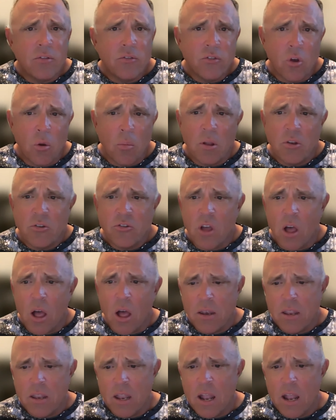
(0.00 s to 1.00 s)
so much
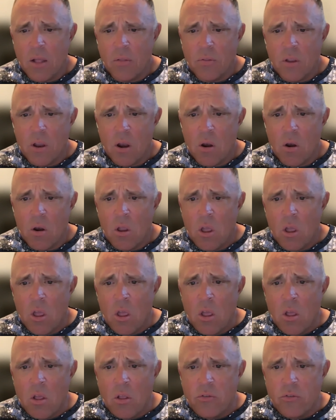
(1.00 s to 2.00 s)
content out there.
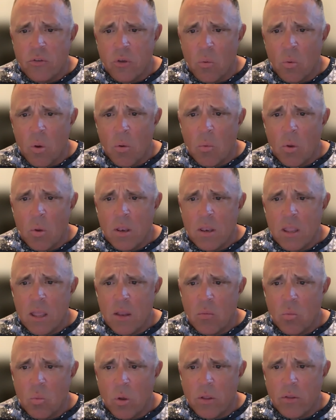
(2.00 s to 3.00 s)
So what we
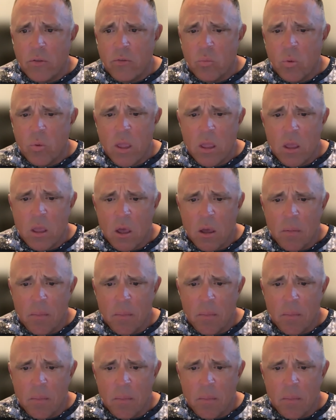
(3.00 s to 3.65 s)
did was we